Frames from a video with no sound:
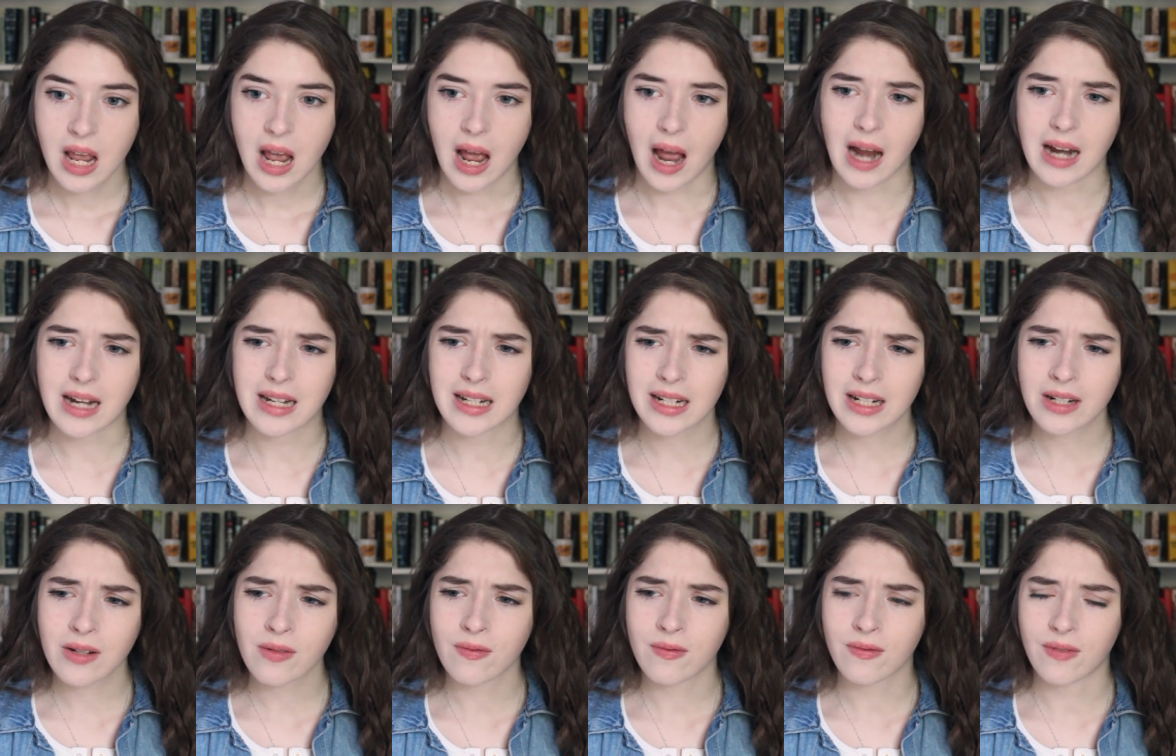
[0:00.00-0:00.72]
I
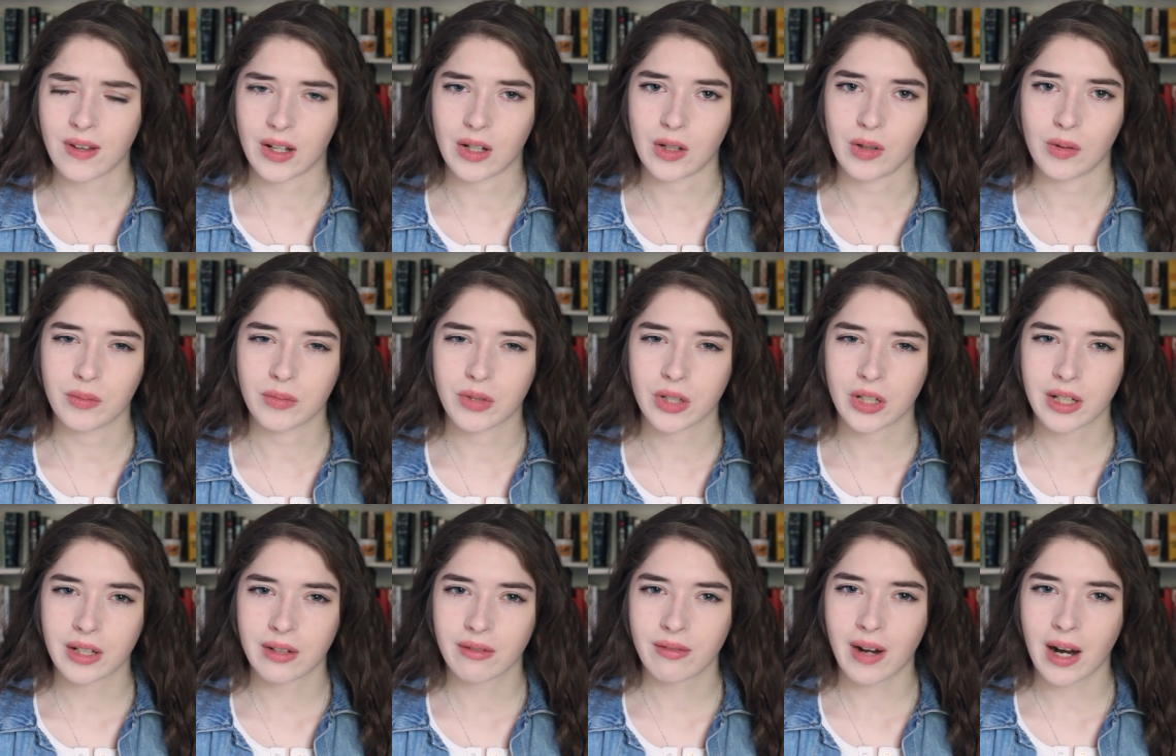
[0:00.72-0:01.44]
did film
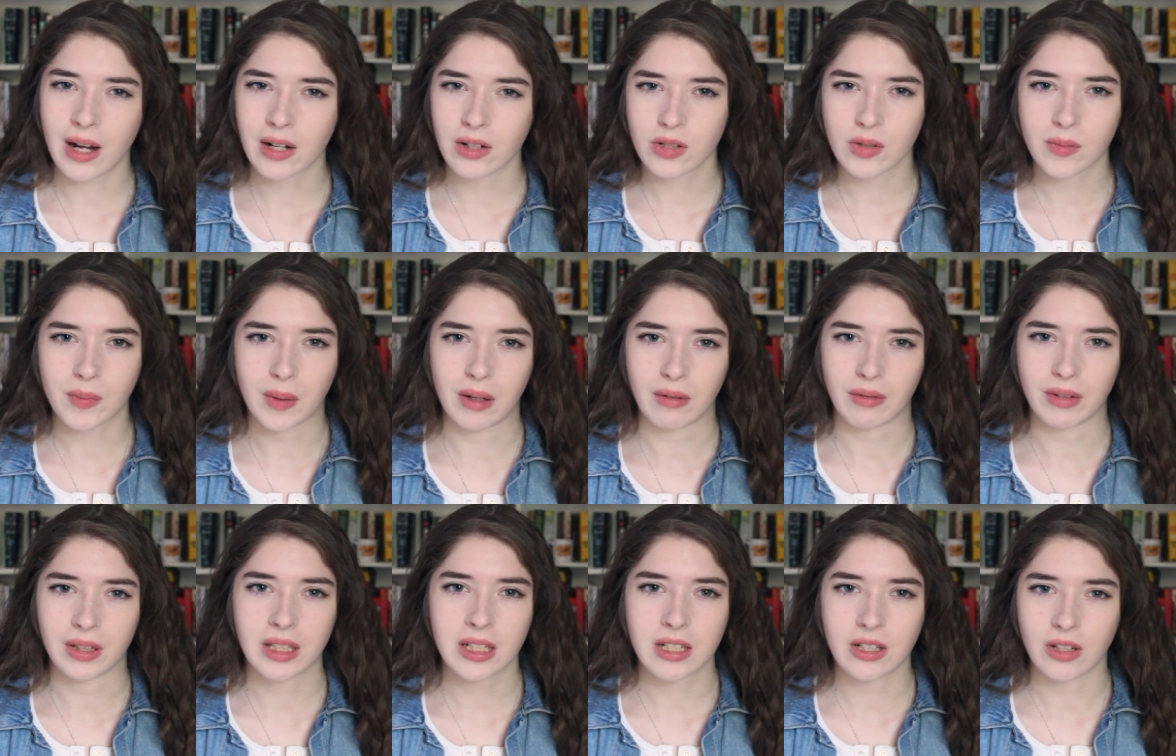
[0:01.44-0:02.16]
during finals, but I
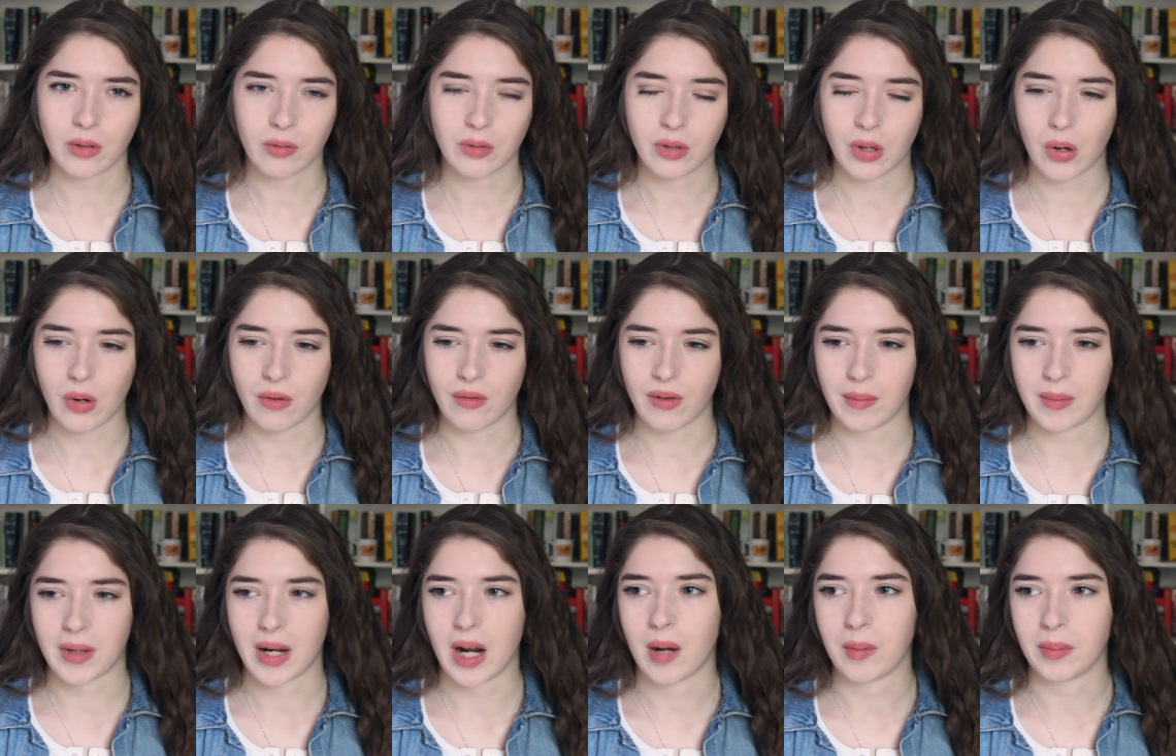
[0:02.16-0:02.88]
really don't know if
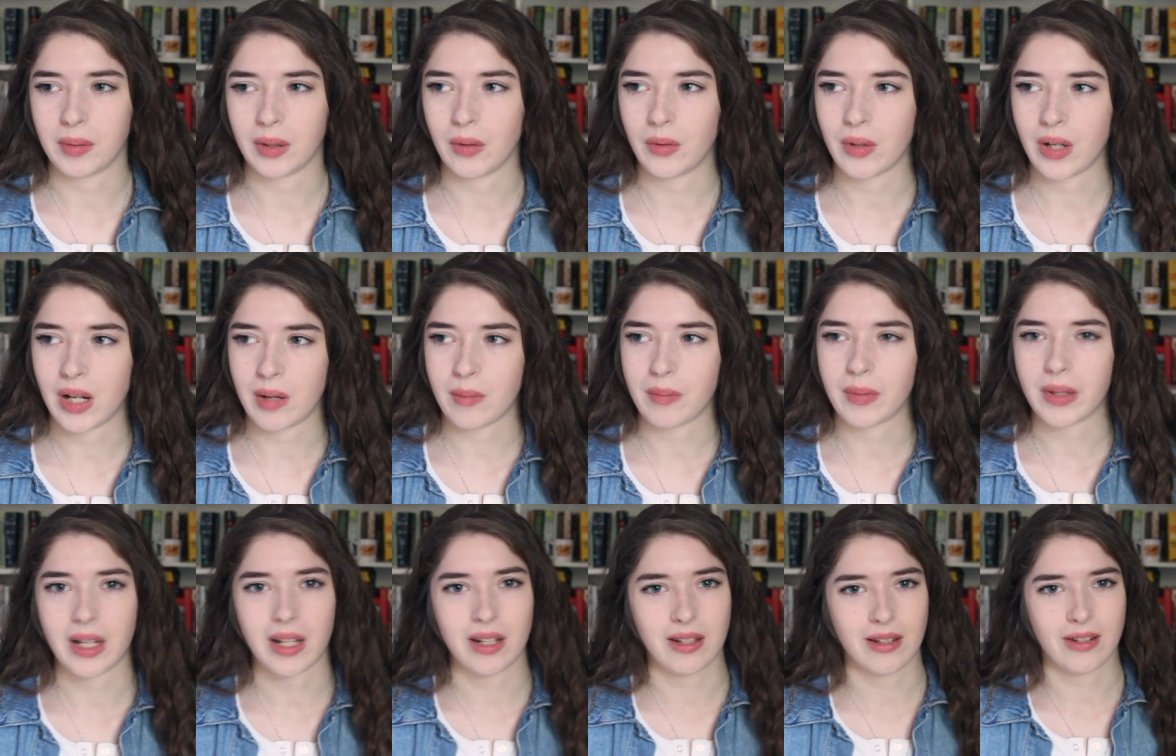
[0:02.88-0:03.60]
I'm going to upload it
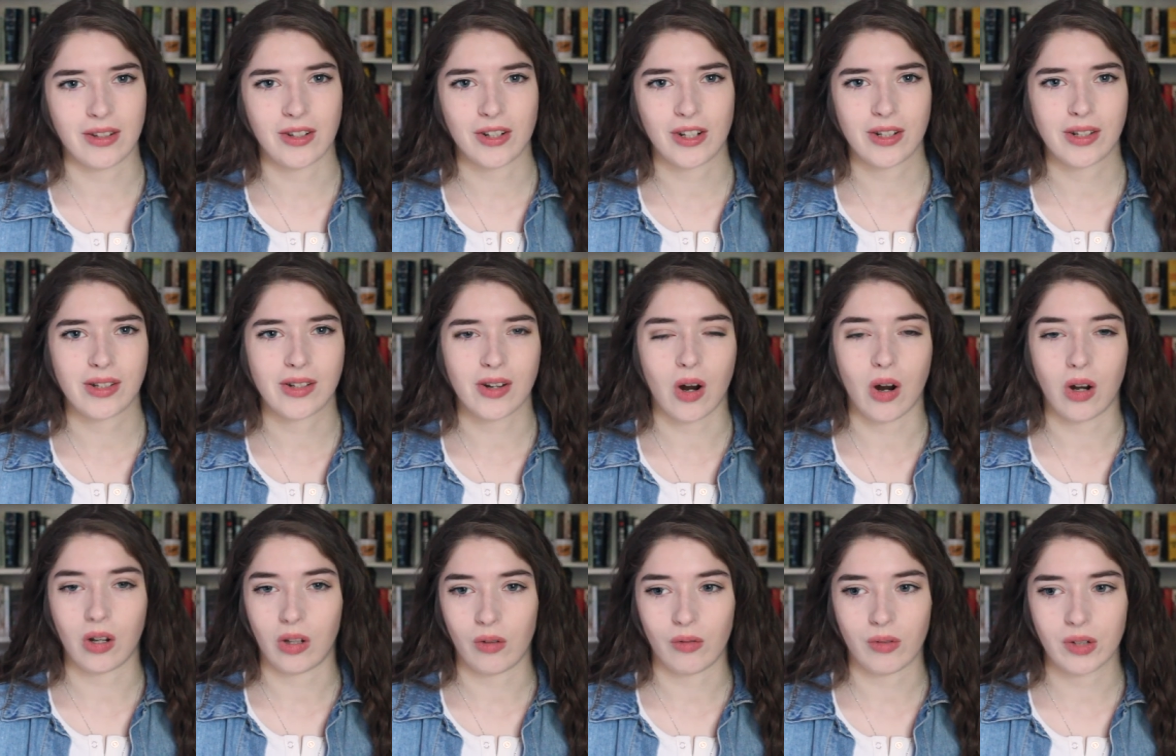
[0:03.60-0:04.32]
because it's just
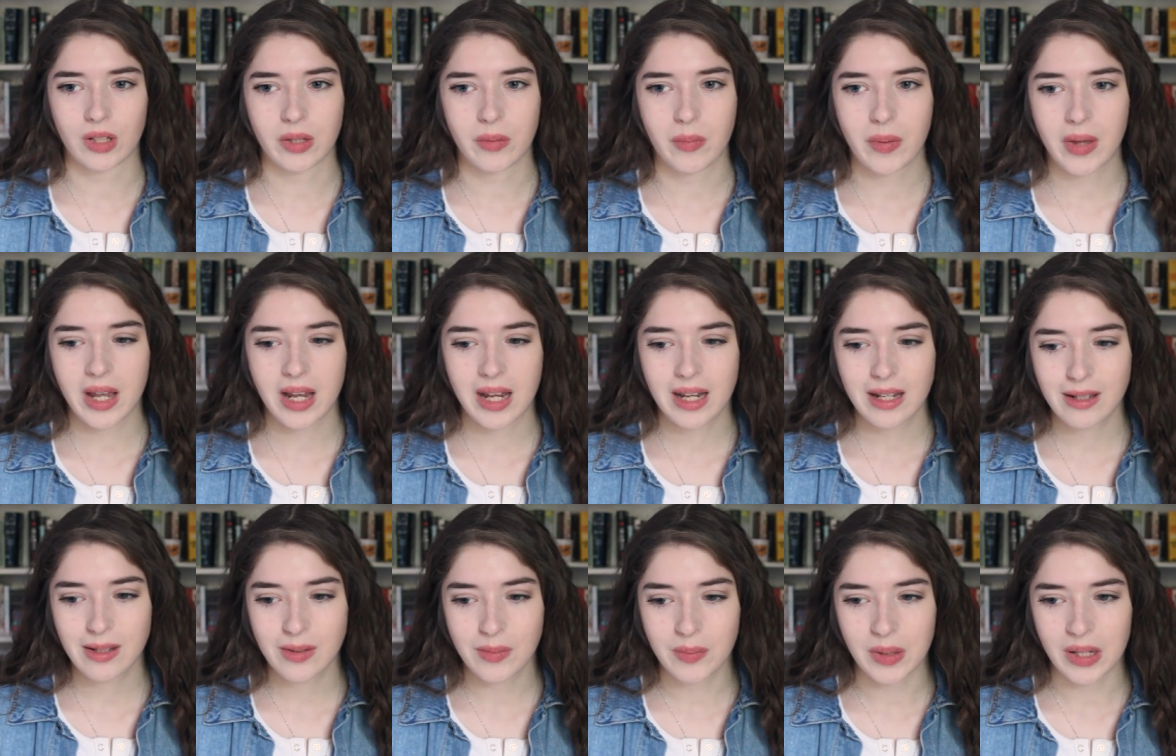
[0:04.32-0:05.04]
all over the
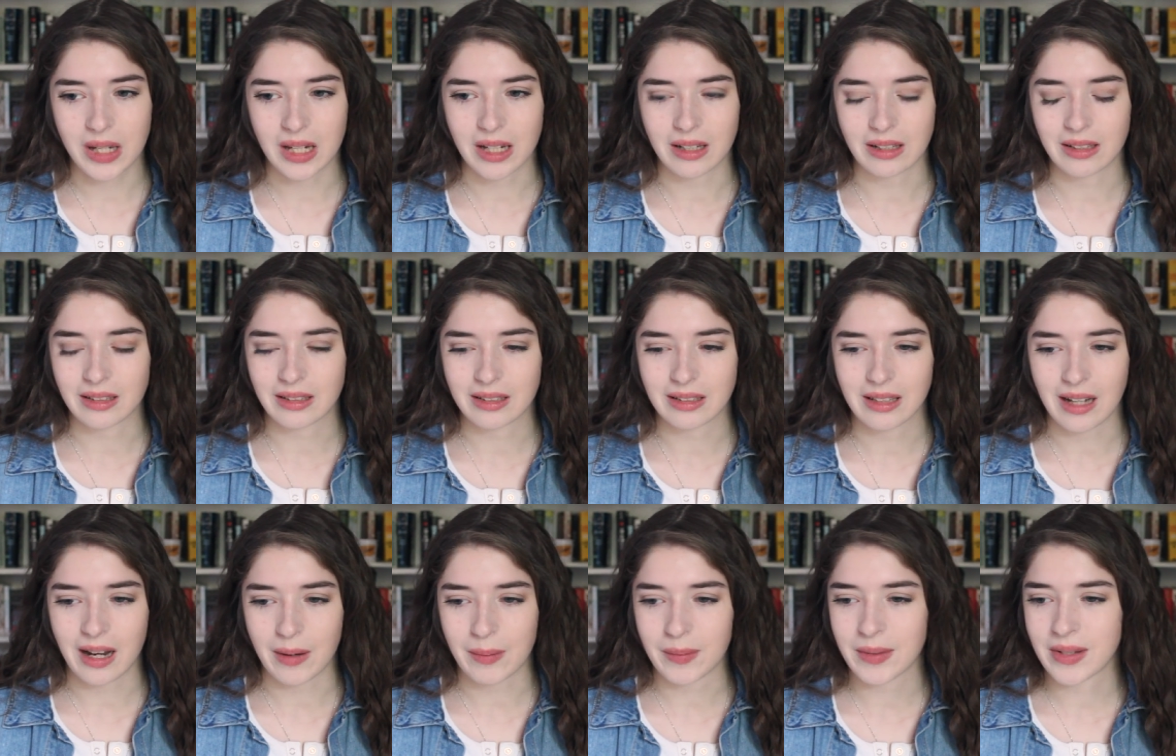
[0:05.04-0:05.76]
place because
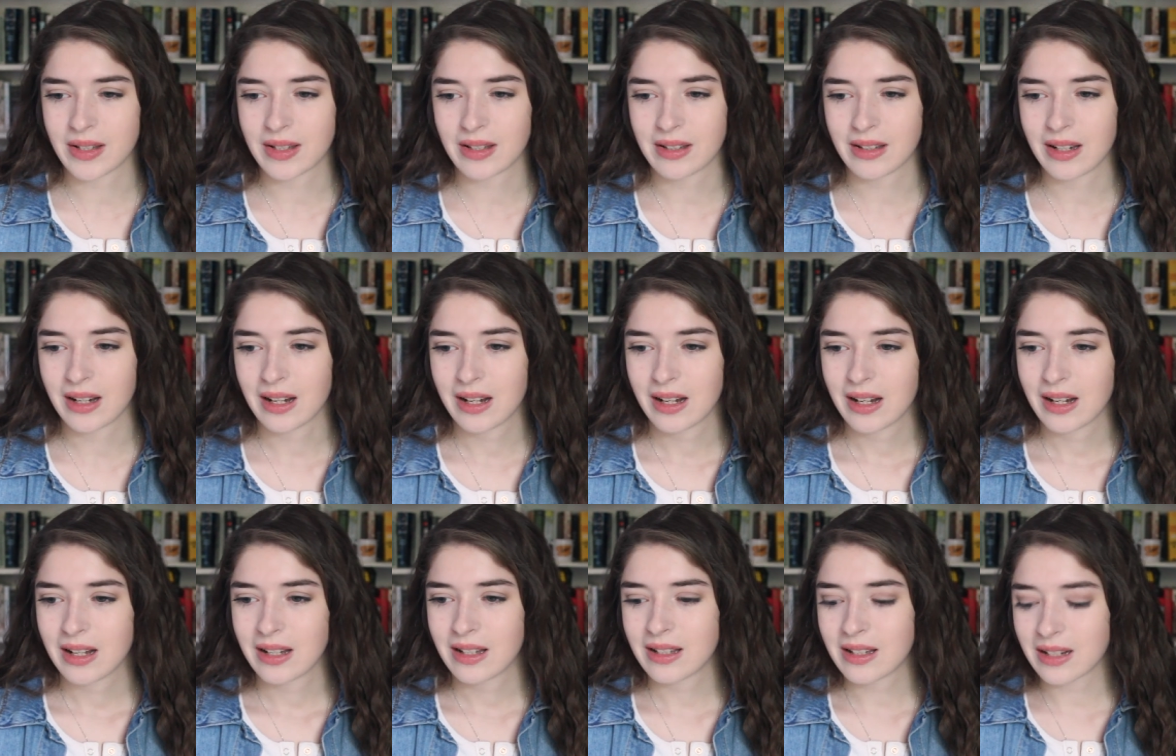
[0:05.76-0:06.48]
I was
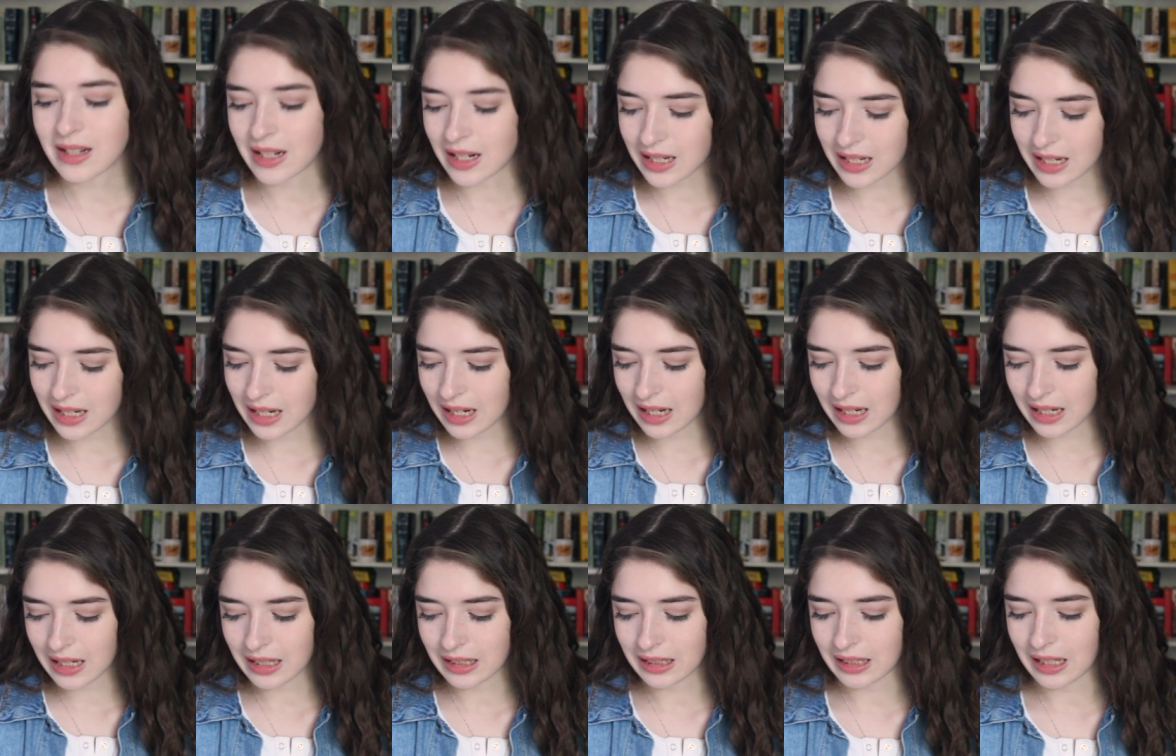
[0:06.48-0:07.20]

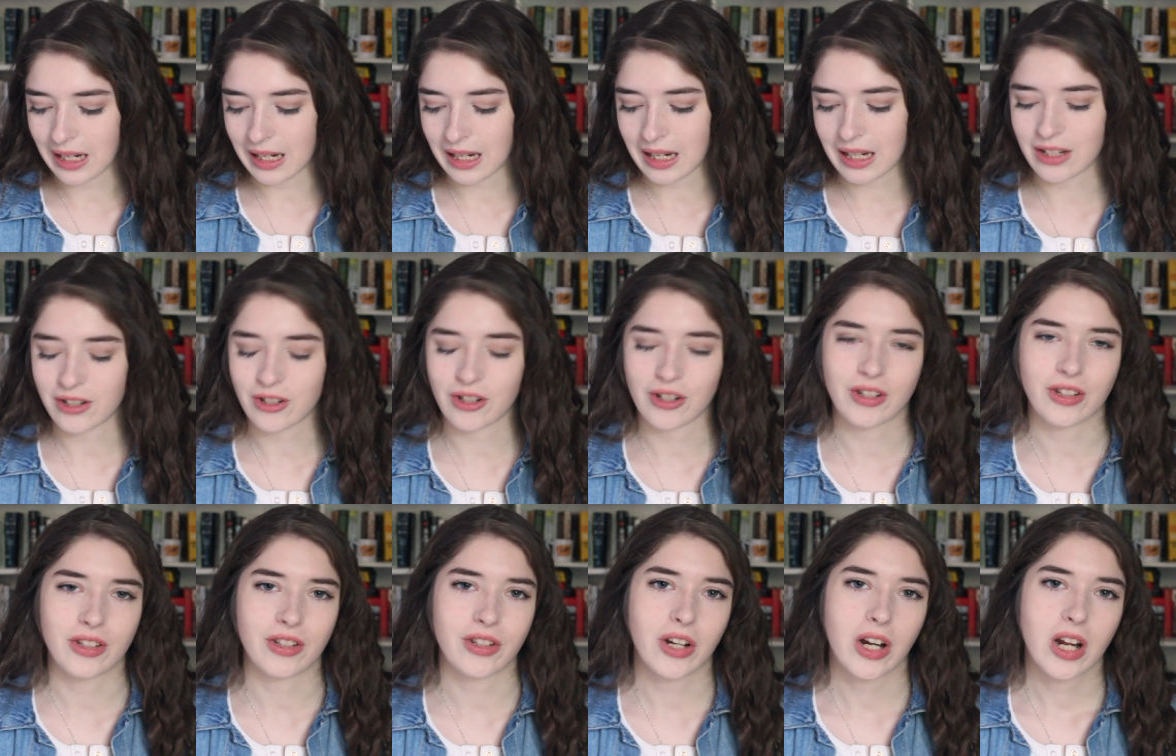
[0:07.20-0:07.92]
studying and like it's
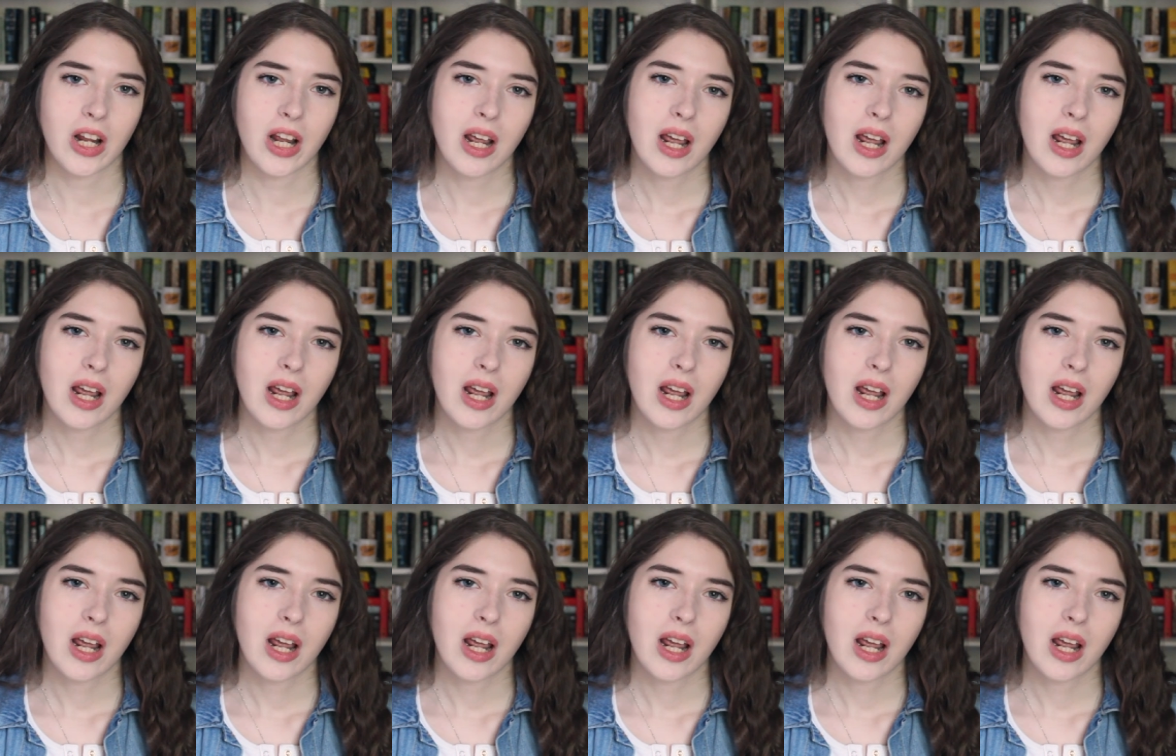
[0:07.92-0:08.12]
just,